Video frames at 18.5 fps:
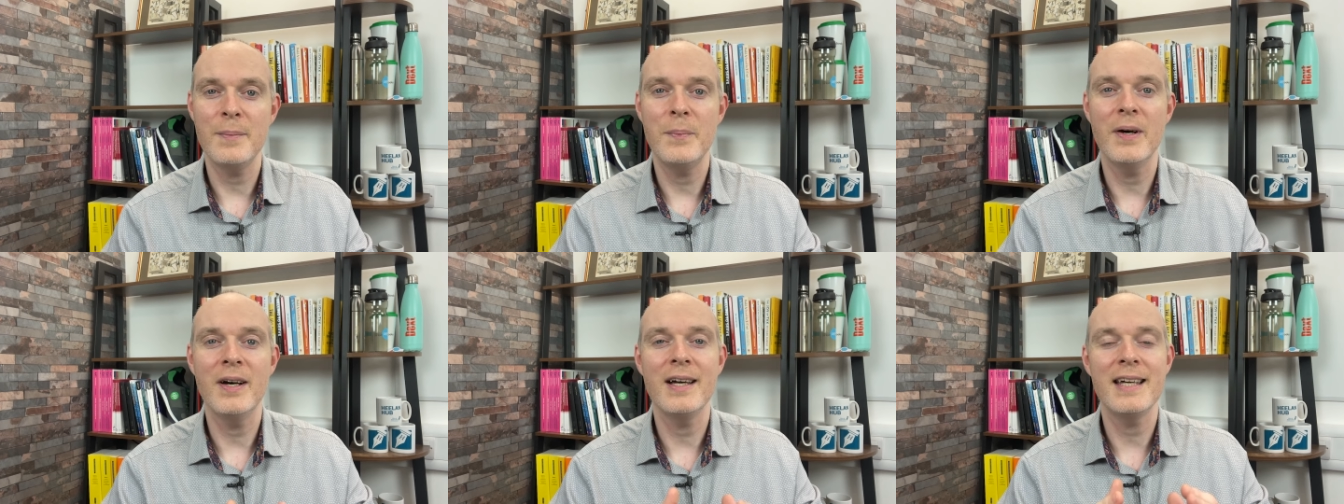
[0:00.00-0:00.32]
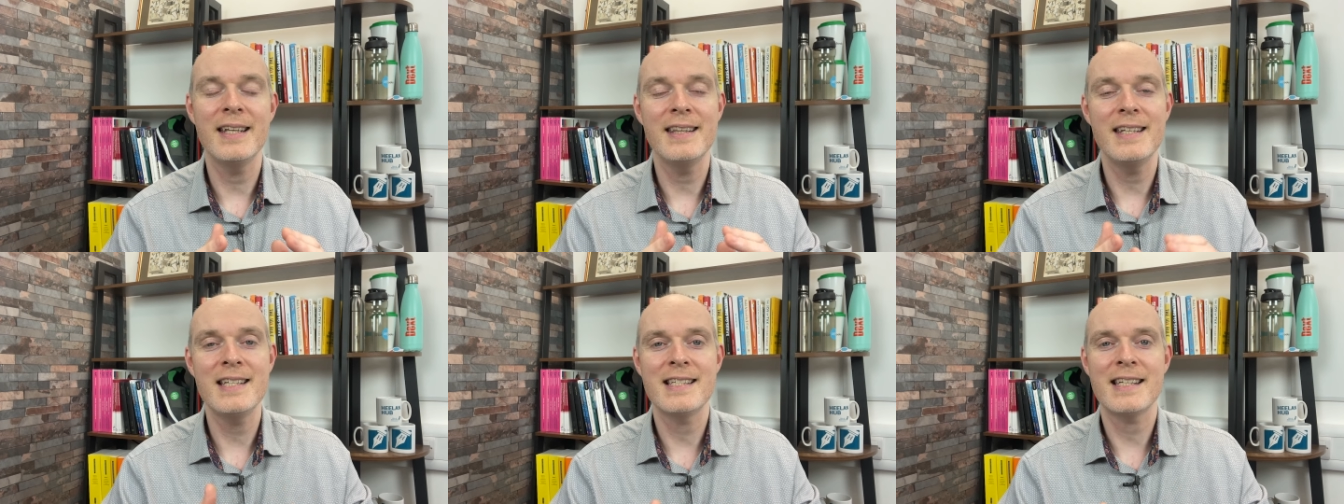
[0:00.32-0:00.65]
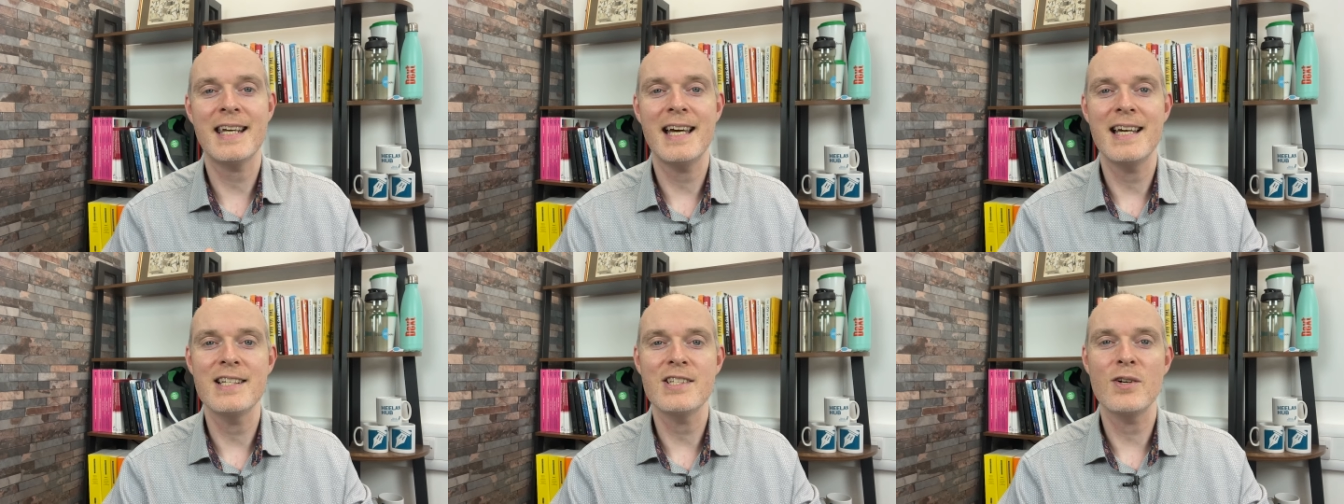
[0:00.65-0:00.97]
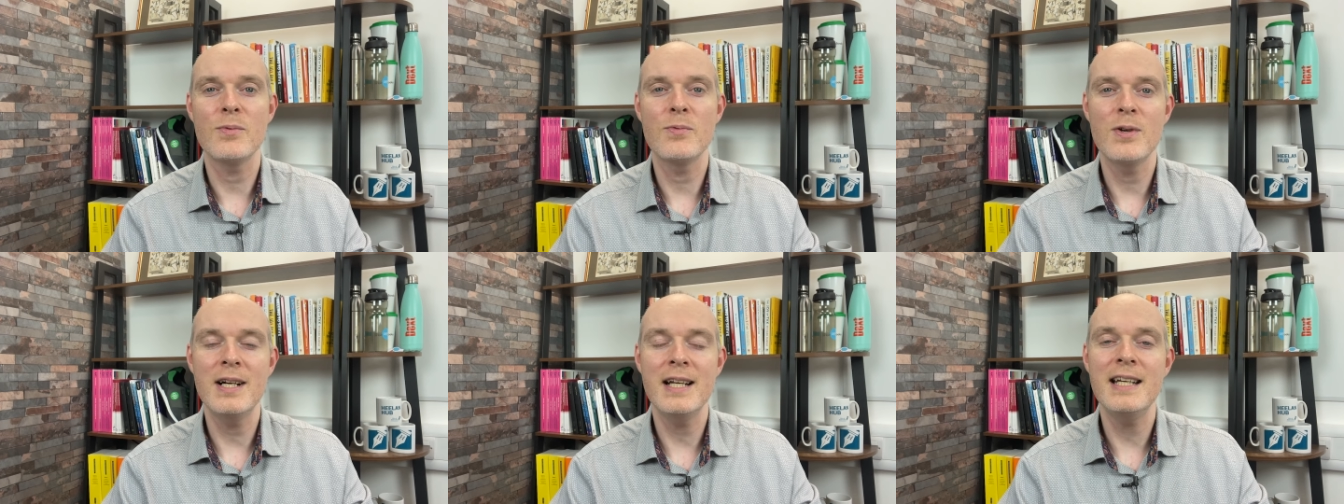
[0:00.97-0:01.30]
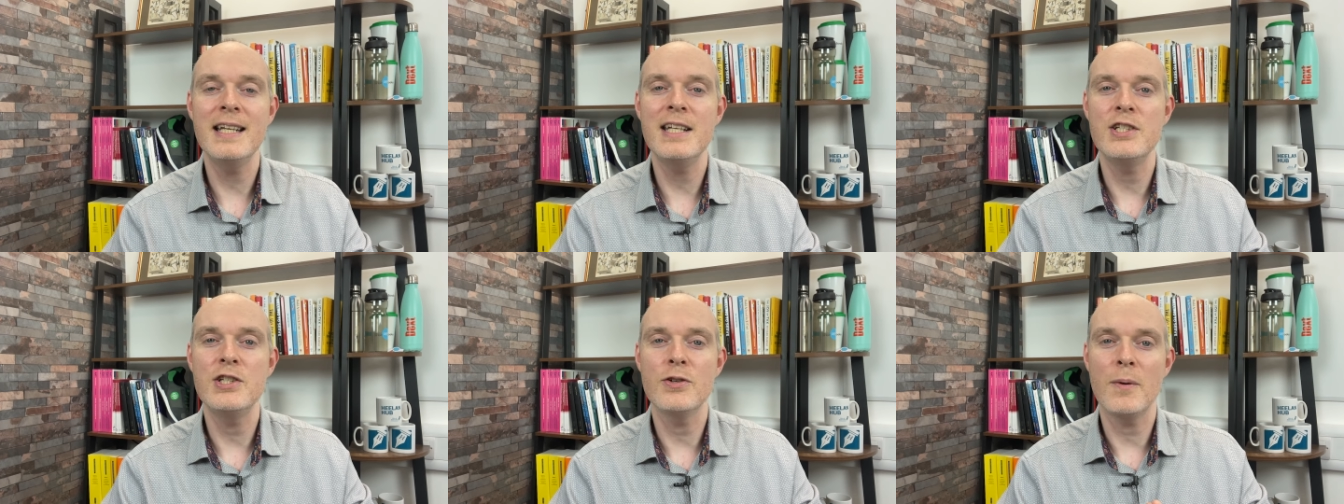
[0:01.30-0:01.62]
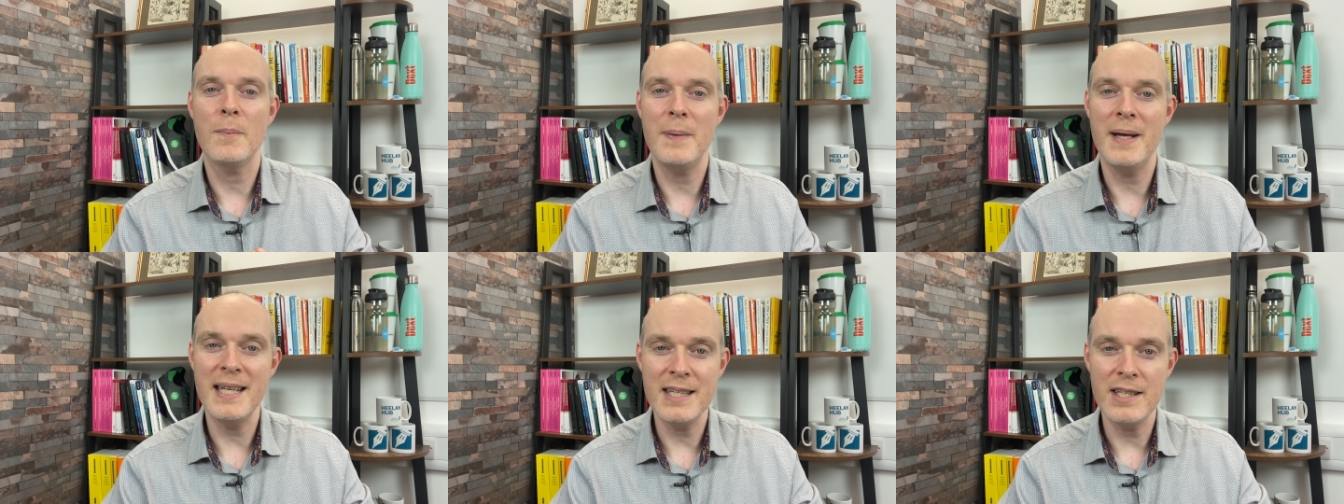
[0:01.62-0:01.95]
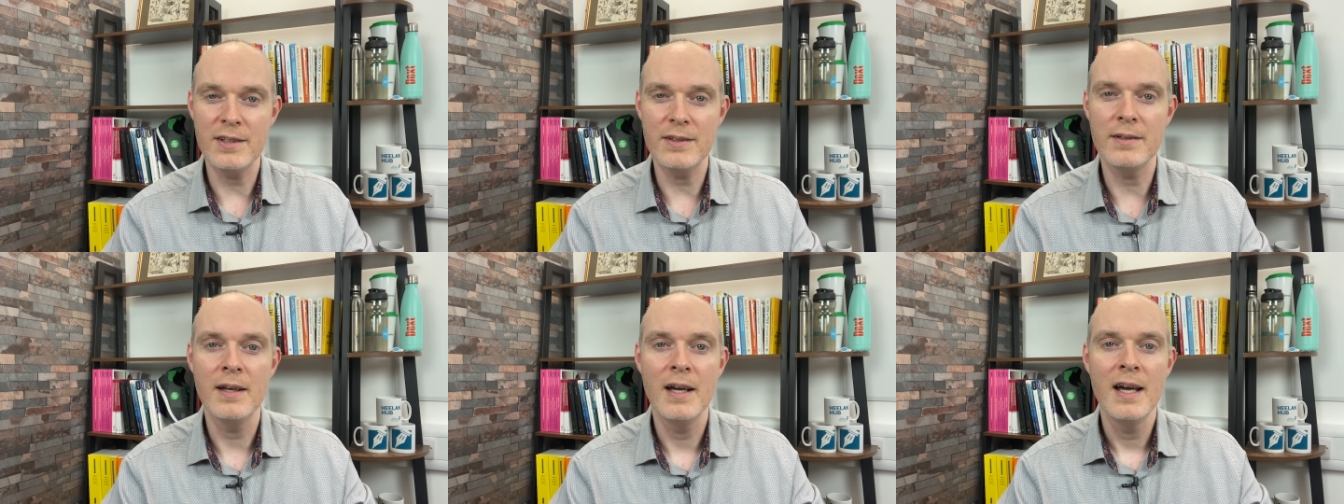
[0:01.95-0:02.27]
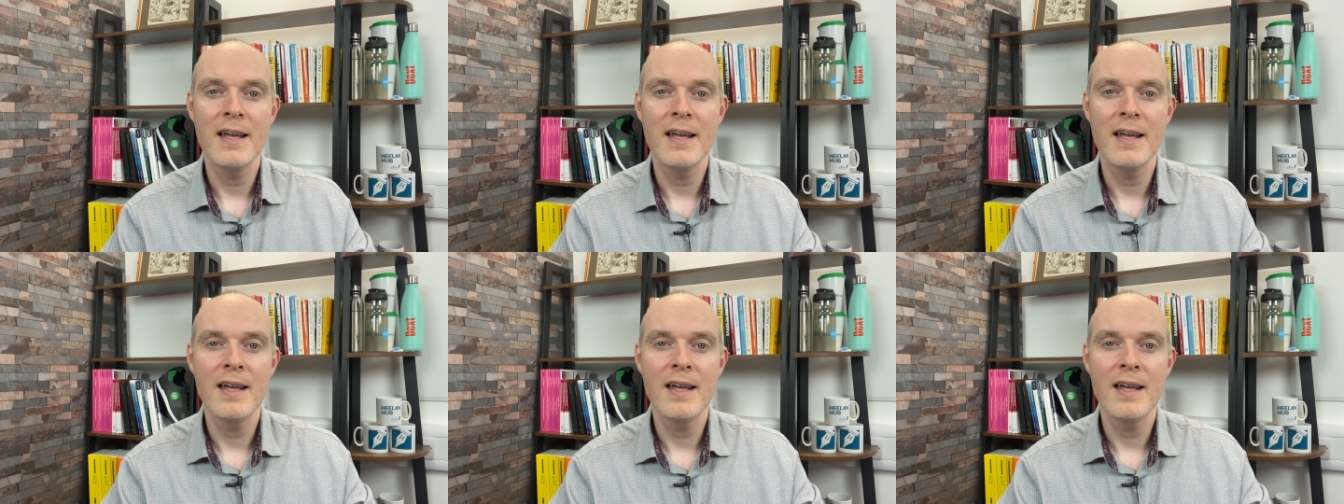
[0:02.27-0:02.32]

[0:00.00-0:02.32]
but in this case, I really need your opinion.